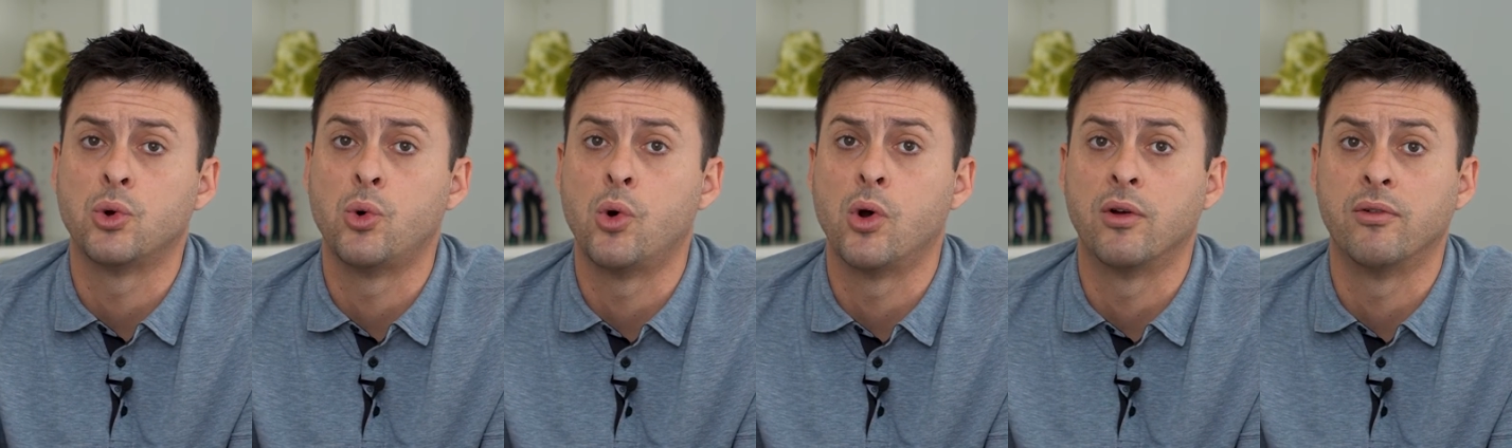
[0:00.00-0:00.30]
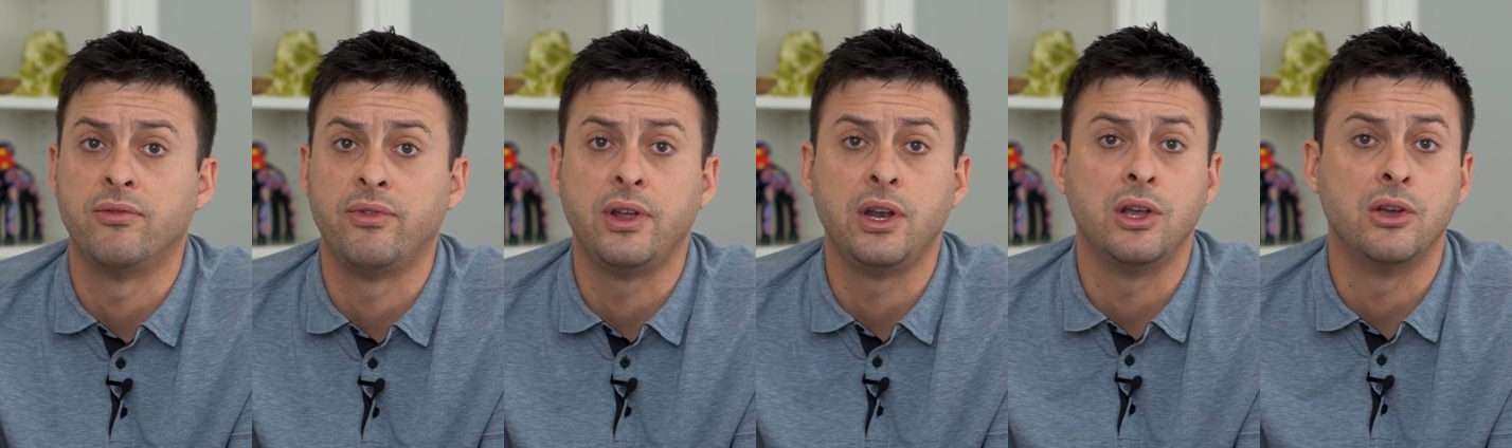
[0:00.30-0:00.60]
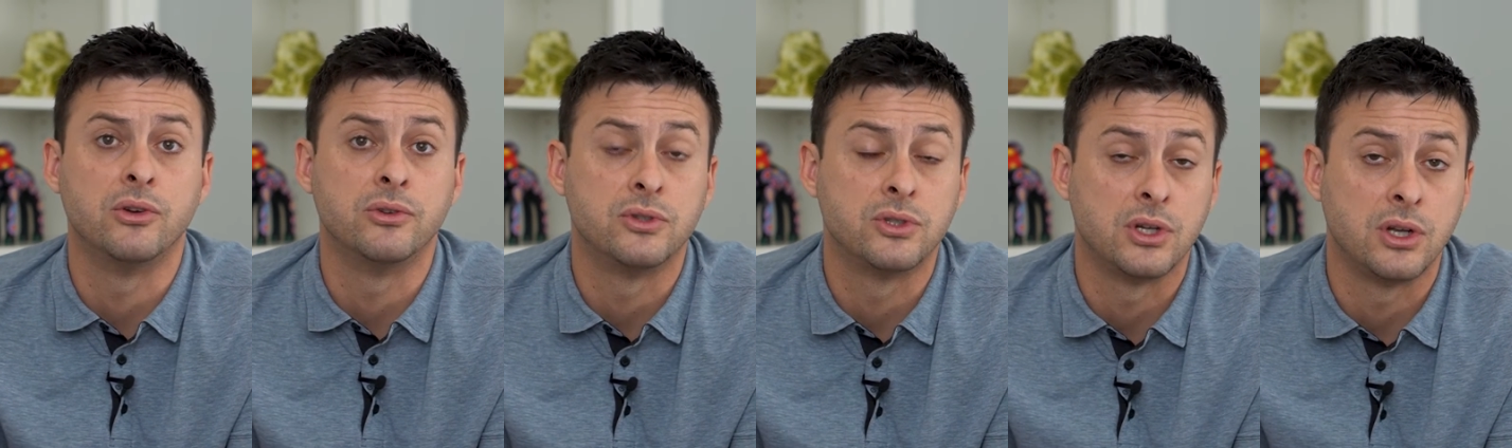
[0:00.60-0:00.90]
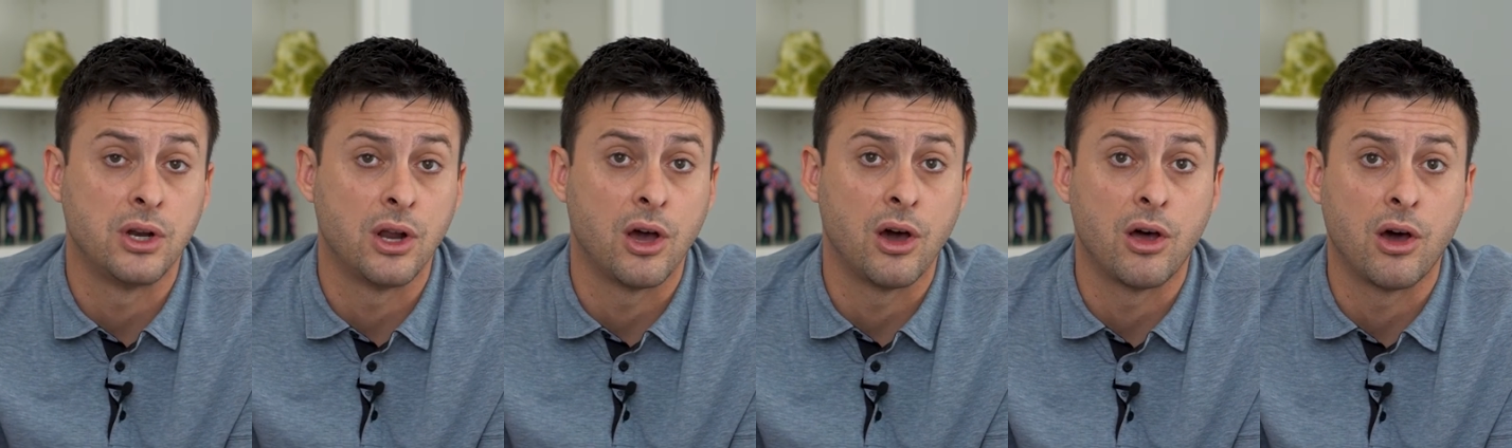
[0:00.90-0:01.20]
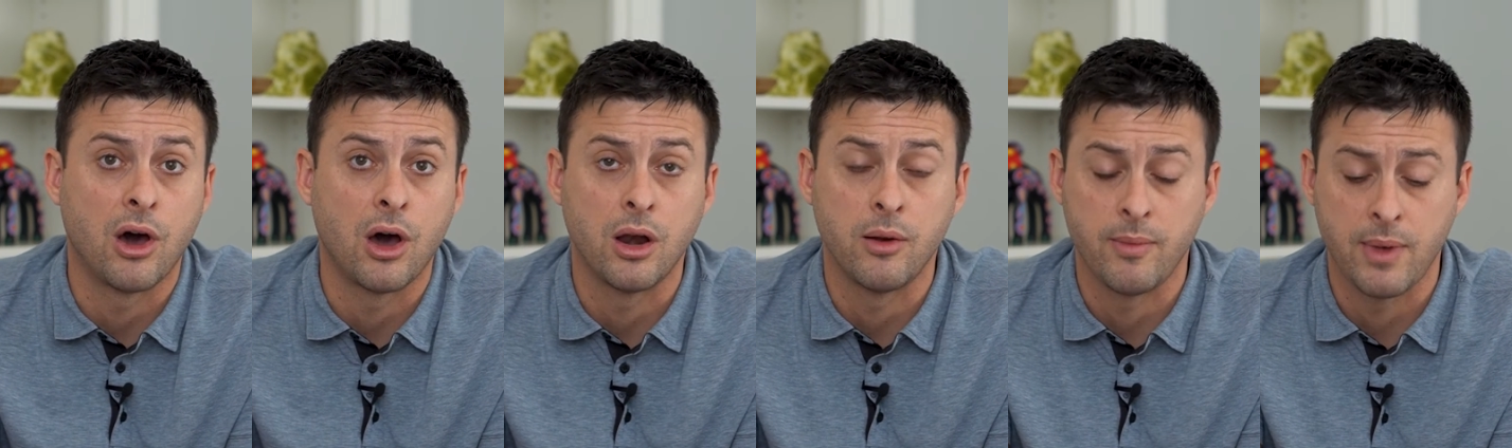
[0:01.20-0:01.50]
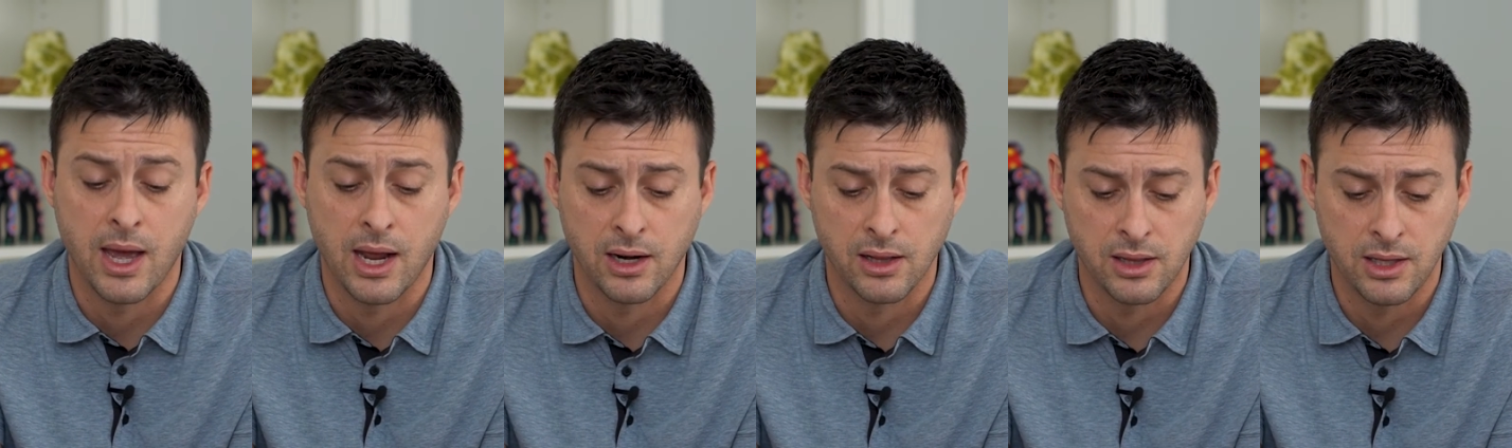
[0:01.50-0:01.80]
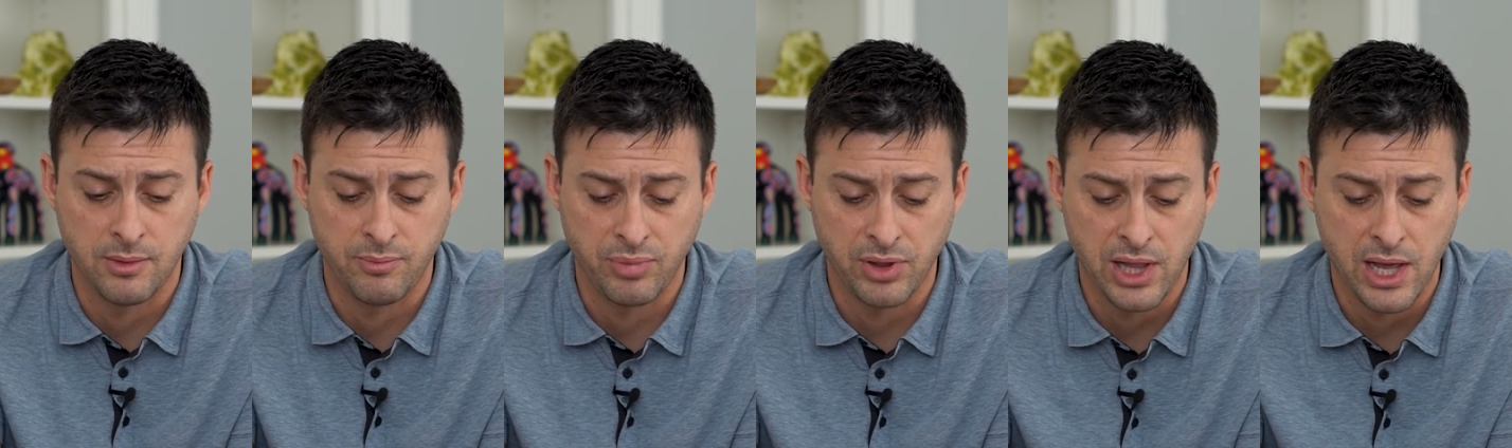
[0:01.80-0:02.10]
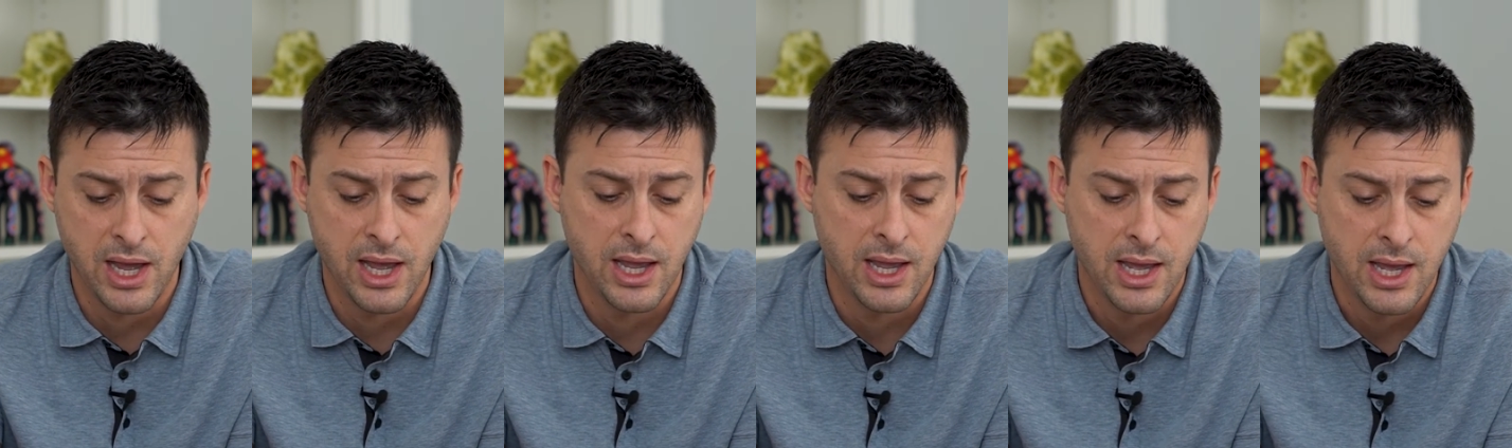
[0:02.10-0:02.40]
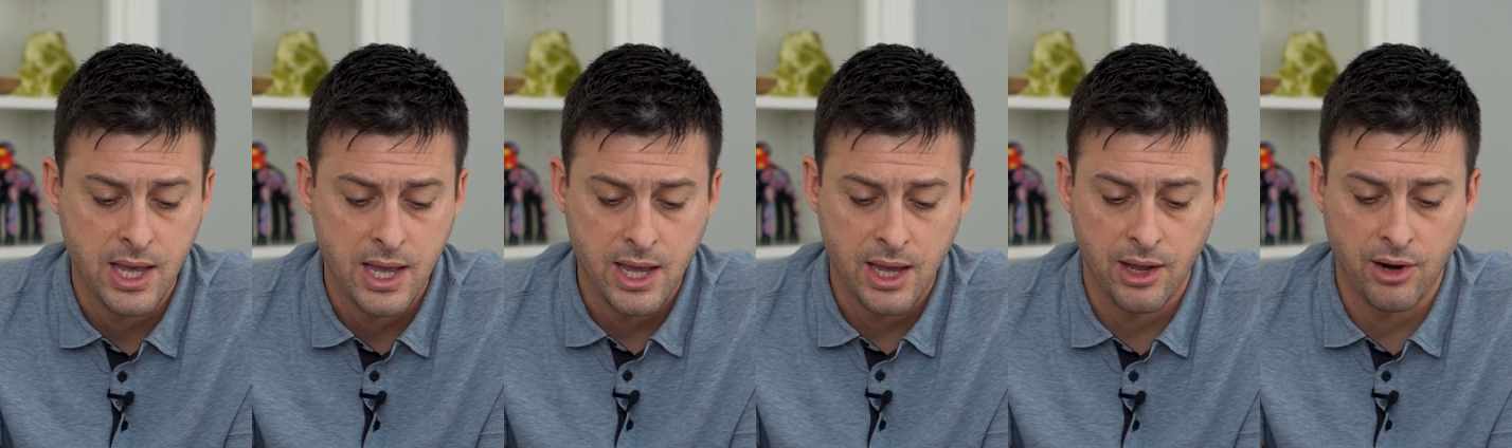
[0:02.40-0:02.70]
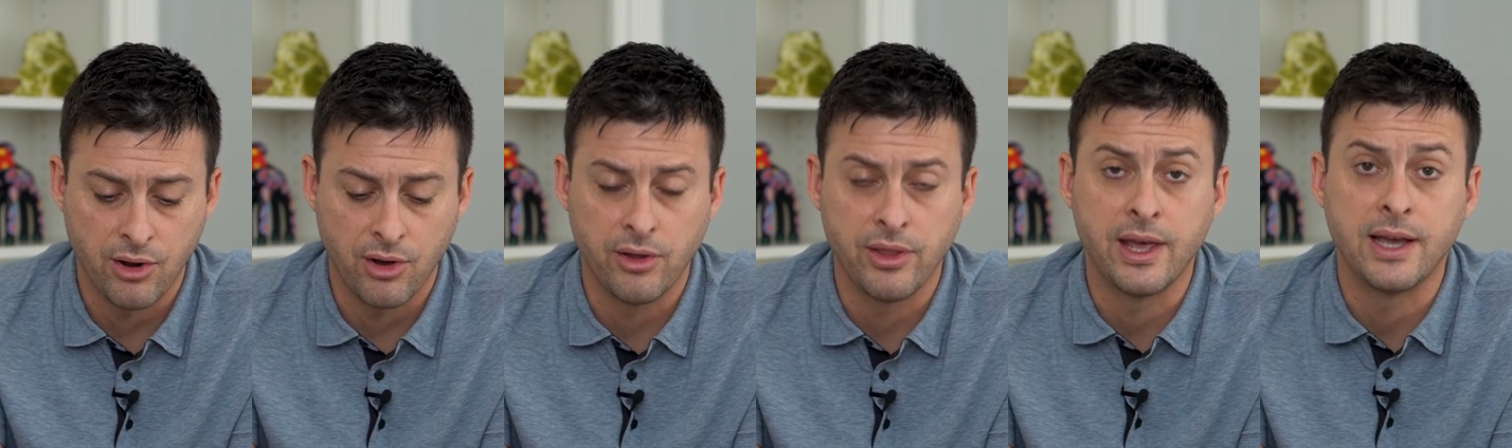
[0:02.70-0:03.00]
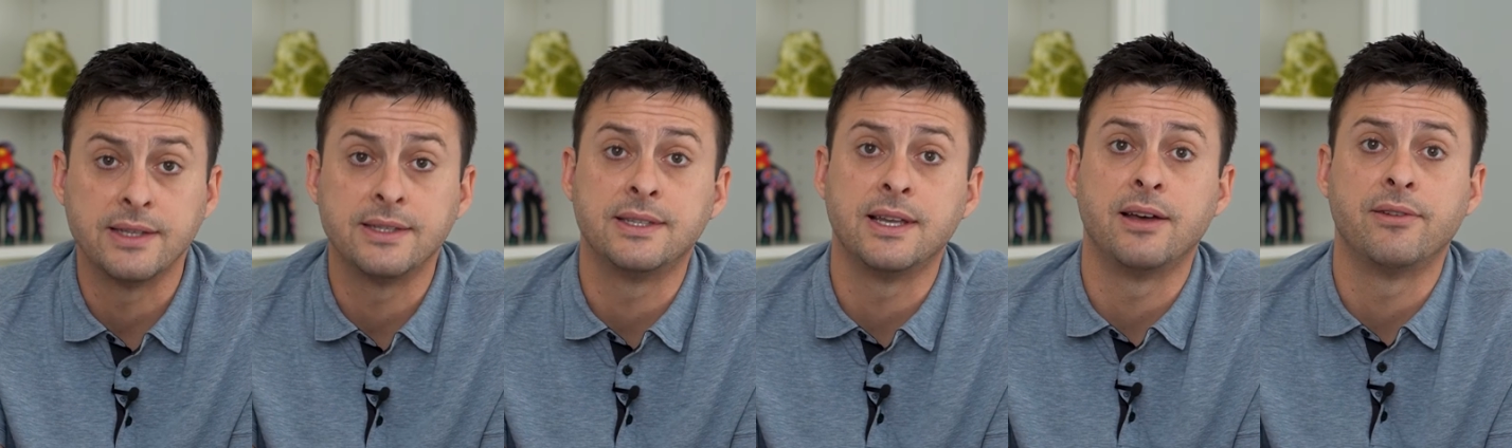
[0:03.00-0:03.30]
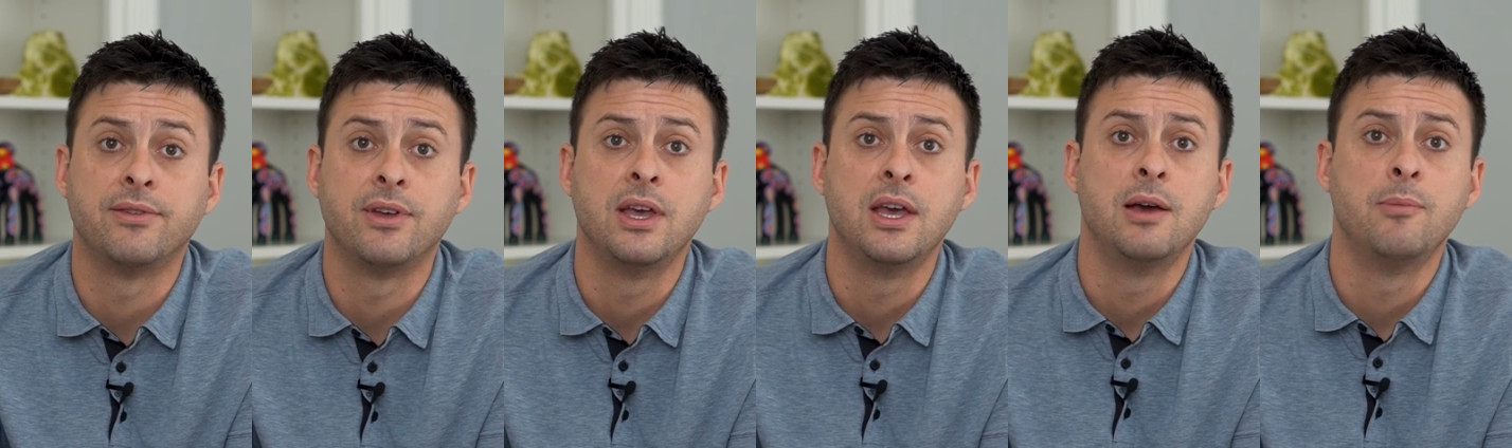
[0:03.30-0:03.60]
or videos to not automatically play and all that stuff.